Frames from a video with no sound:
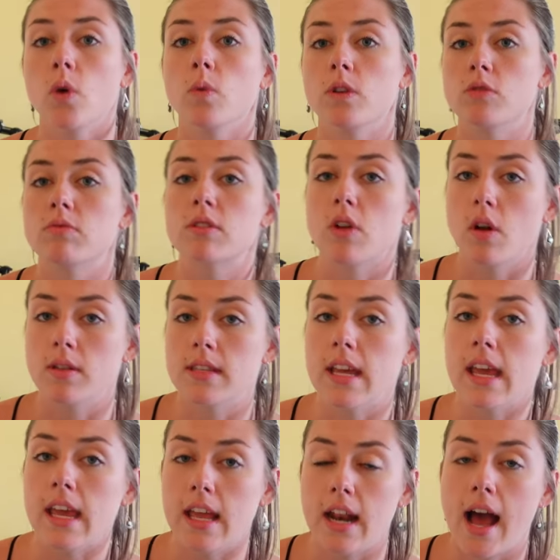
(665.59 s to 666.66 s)
which results
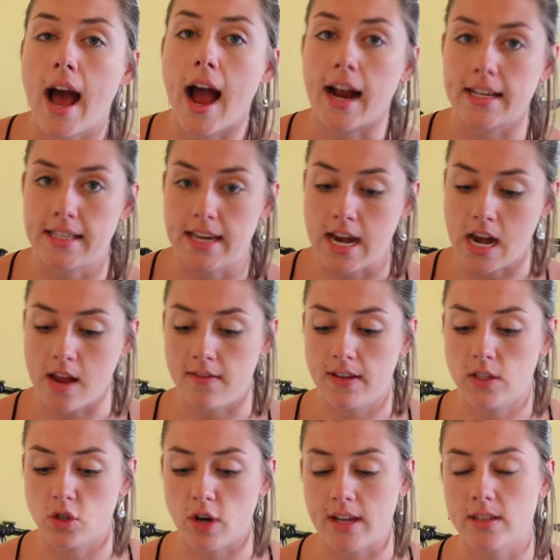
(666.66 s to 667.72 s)
in oxidative
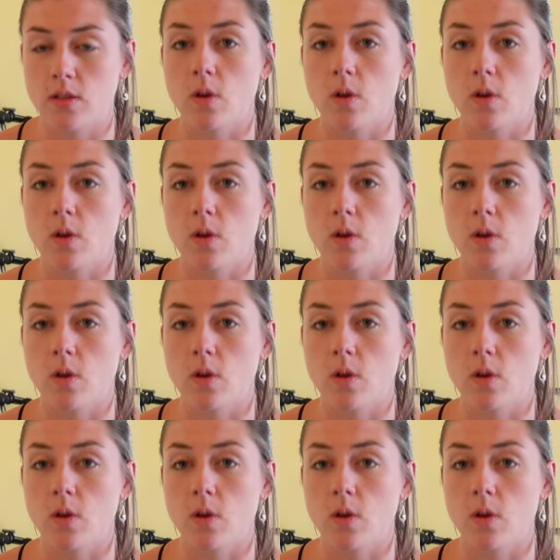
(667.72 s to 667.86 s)
stress.